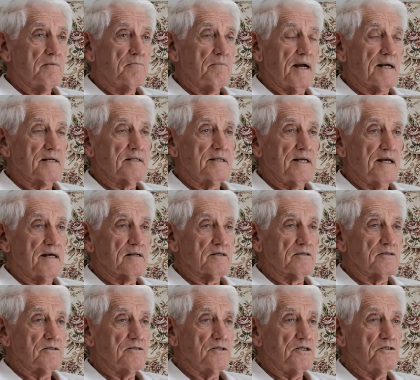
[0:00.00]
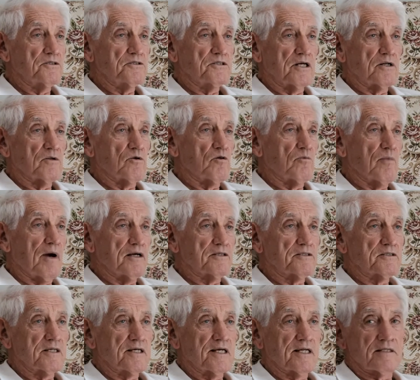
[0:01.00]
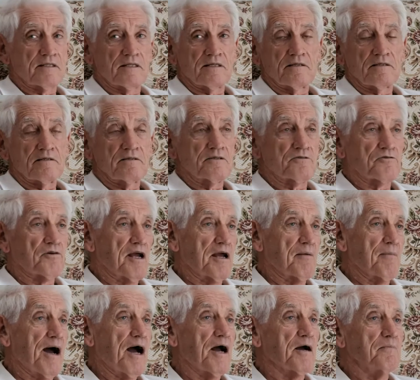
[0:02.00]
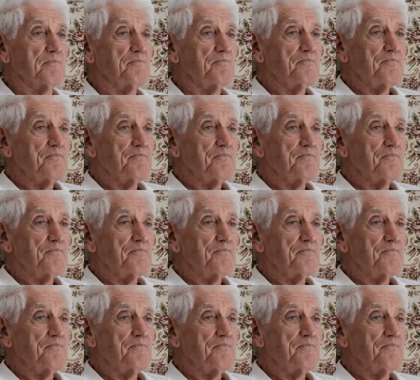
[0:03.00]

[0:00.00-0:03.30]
back down to Newstead almost to get the tram home.